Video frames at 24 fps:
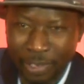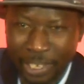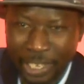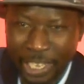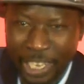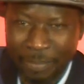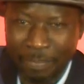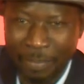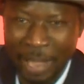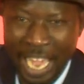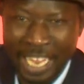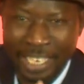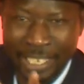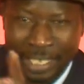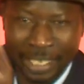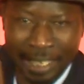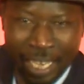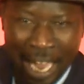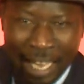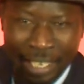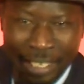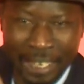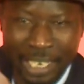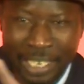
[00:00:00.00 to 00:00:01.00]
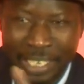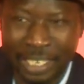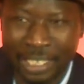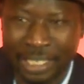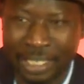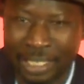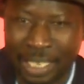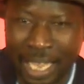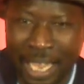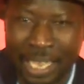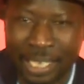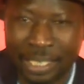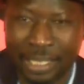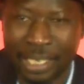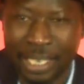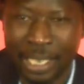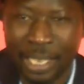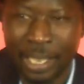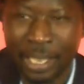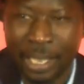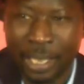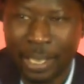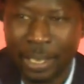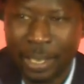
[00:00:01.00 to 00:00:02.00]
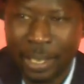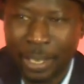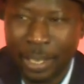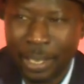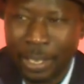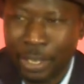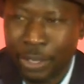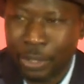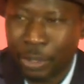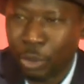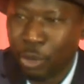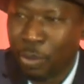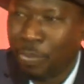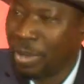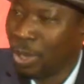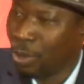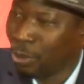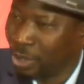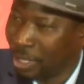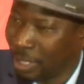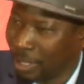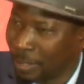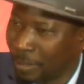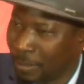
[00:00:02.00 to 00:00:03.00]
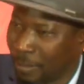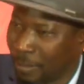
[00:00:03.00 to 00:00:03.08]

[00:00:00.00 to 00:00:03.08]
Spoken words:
It might start, in this case, through music.